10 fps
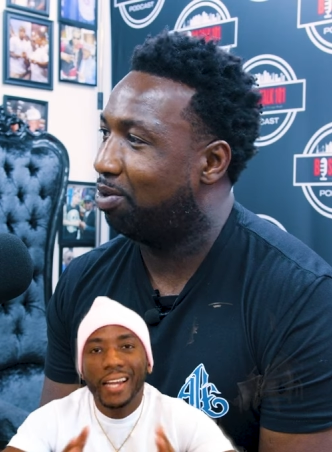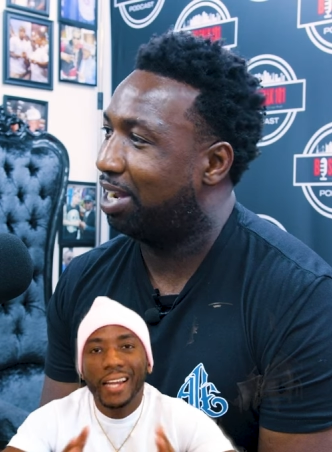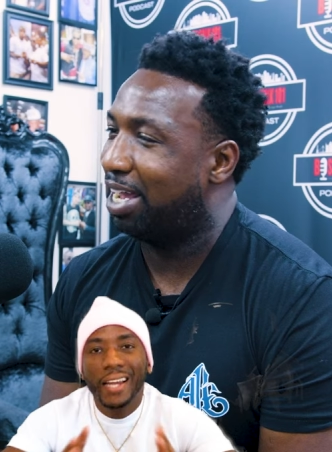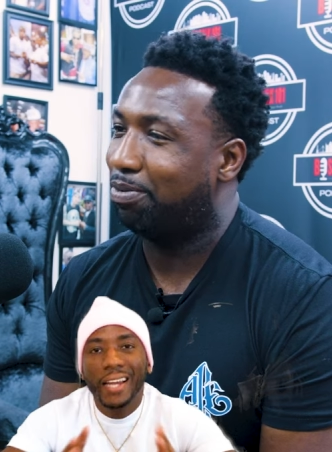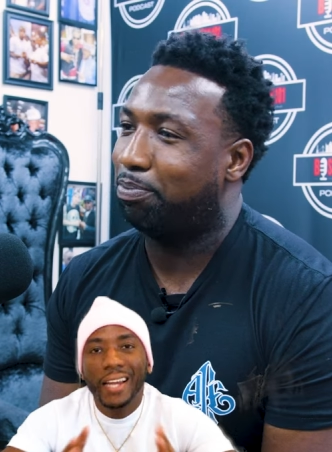Speaker 1: I
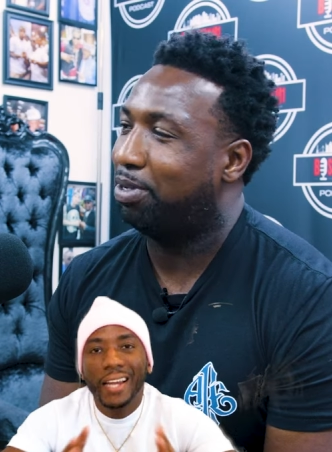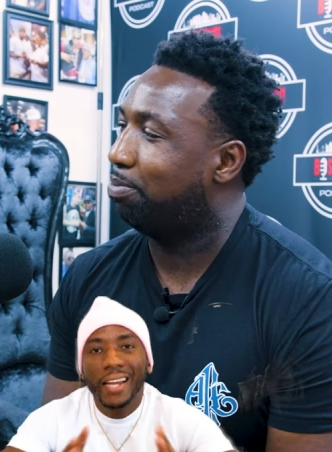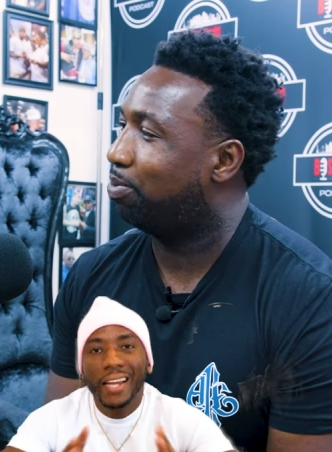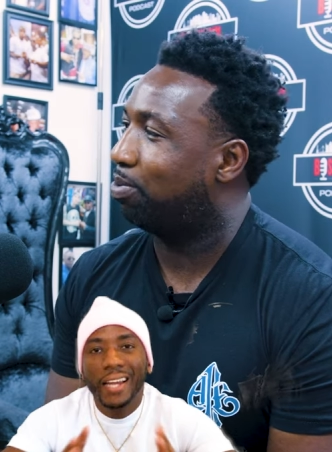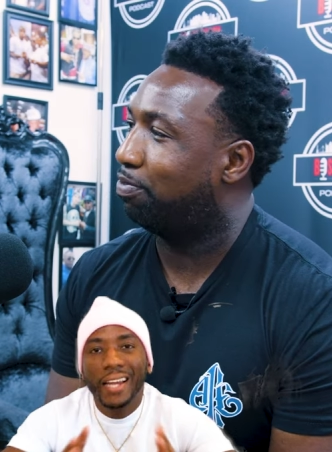don't like when
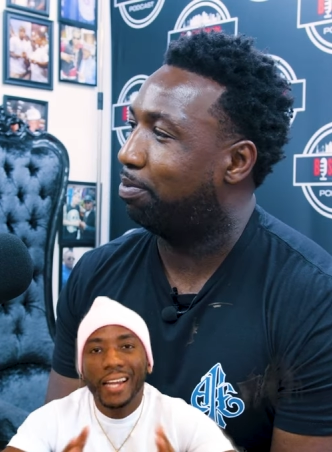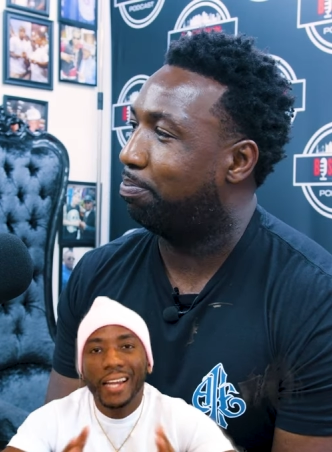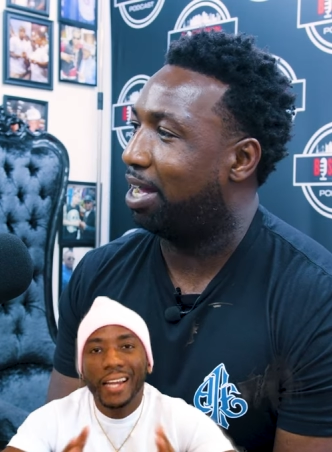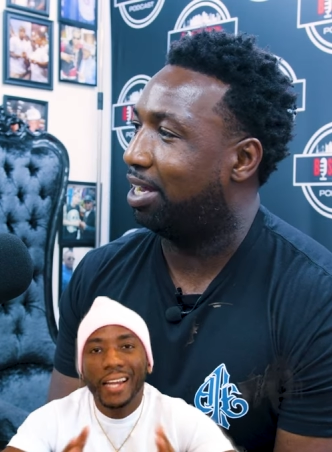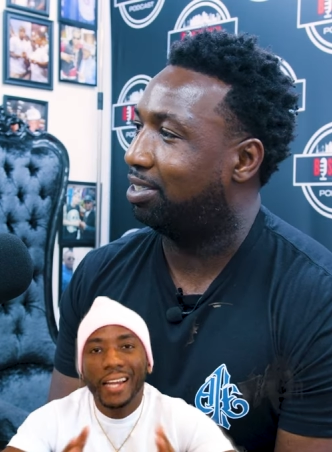people run for
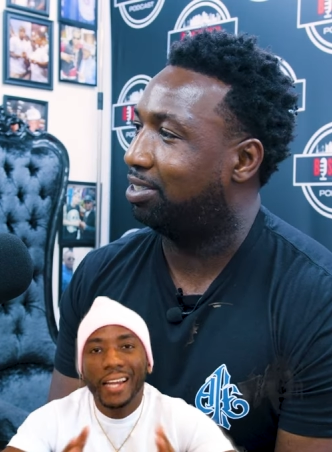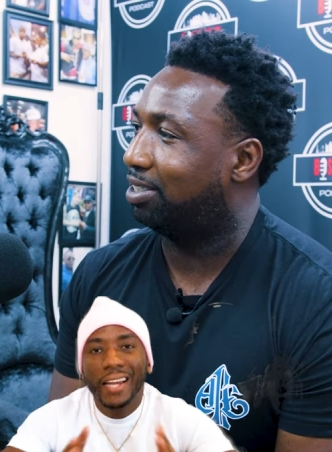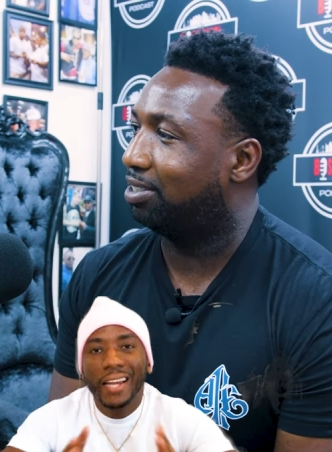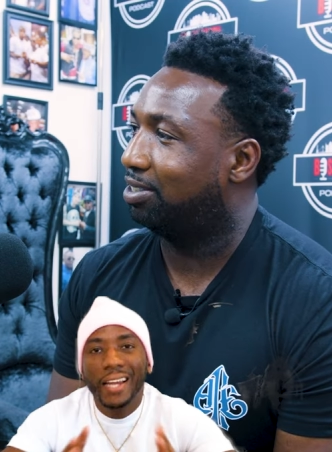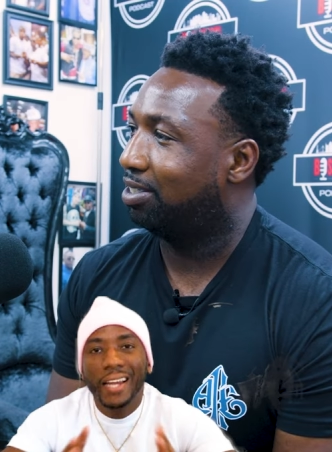
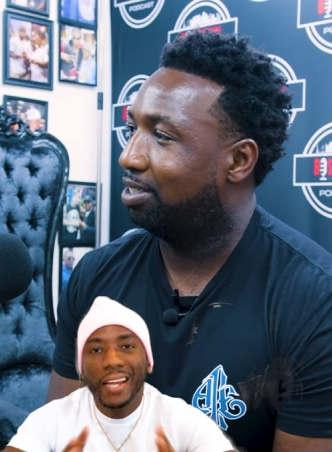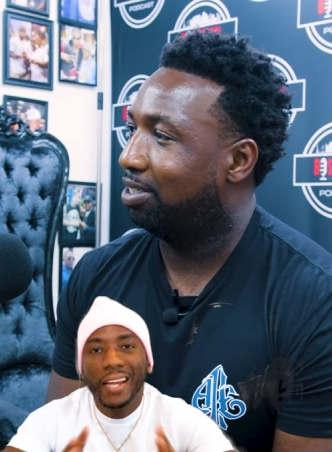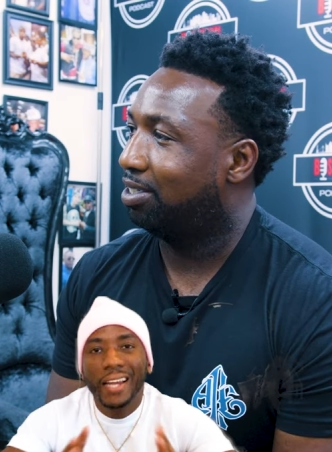politics.